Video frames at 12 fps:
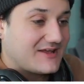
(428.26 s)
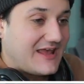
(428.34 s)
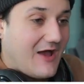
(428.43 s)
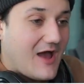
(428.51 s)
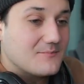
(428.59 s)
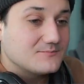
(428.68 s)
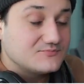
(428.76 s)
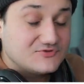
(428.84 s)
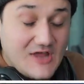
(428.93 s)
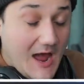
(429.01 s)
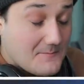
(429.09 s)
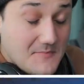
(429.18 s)
account.
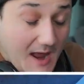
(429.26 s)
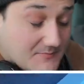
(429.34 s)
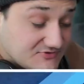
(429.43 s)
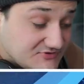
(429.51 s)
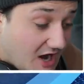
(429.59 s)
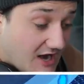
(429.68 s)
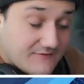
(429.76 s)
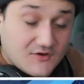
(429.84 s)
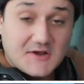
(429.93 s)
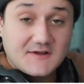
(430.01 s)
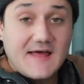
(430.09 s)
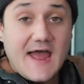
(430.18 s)
I'm not even
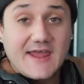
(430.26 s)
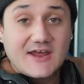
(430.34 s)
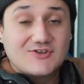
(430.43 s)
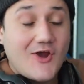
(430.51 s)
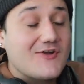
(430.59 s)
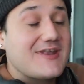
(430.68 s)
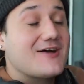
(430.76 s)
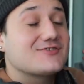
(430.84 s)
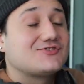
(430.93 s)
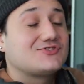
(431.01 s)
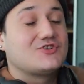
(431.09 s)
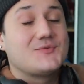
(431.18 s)
gonna lie, it turned out
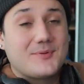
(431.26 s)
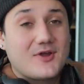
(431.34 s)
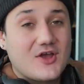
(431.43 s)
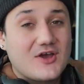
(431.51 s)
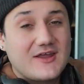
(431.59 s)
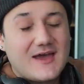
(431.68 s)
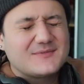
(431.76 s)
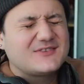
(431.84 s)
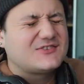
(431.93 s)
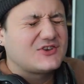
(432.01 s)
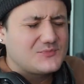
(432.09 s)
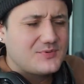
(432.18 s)
super good. I'm
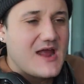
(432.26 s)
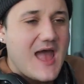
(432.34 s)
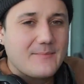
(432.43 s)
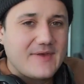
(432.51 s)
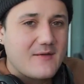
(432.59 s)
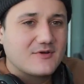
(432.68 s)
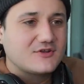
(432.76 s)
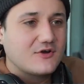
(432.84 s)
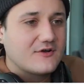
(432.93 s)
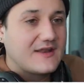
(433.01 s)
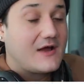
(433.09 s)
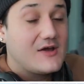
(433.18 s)
super happy how it
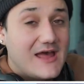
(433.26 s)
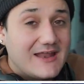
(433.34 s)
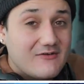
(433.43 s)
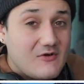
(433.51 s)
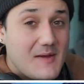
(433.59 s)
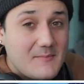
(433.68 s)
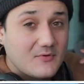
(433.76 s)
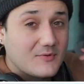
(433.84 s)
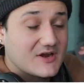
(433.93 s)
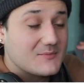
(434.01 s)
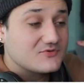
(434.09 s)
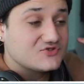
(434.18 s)
turned out. Now remember, we're
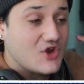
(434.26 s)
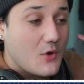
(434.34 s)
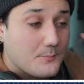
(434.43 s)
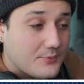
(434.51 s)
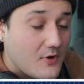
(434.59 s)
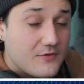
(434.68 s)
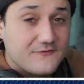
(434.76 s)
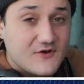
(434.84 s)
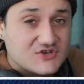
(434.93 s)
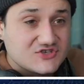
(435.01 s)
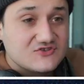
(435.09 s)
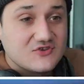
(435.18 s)
gonna show both
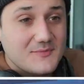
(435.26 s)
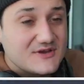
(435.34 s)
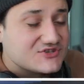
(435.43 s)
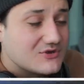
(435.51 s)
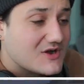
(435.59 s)
versions, so make sure to